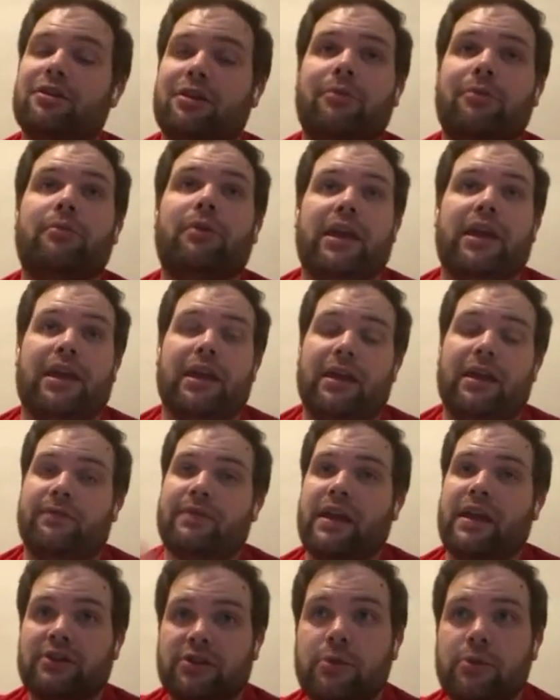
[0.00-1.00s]
You know, if
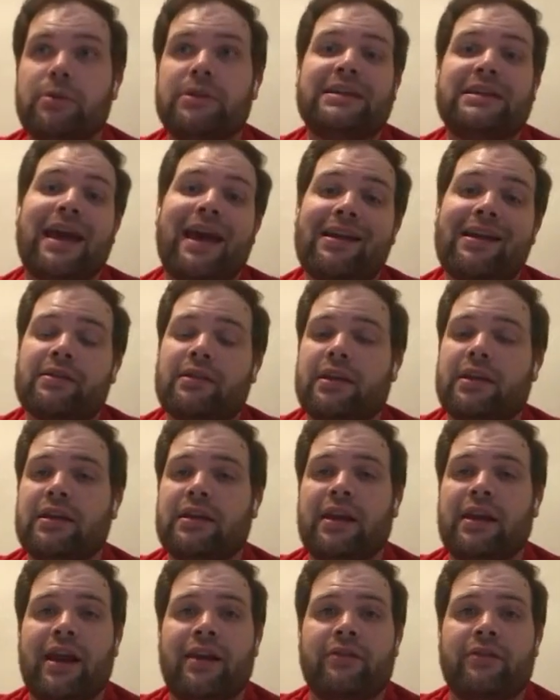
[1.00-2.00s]
they do attack and they
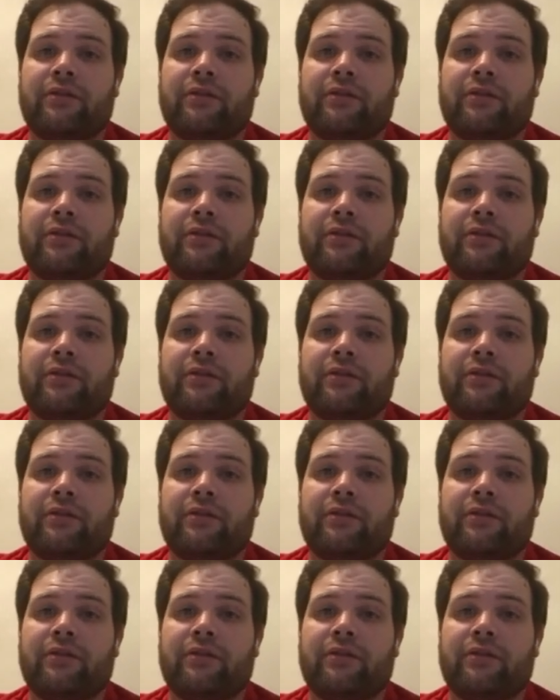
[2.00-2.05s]
get out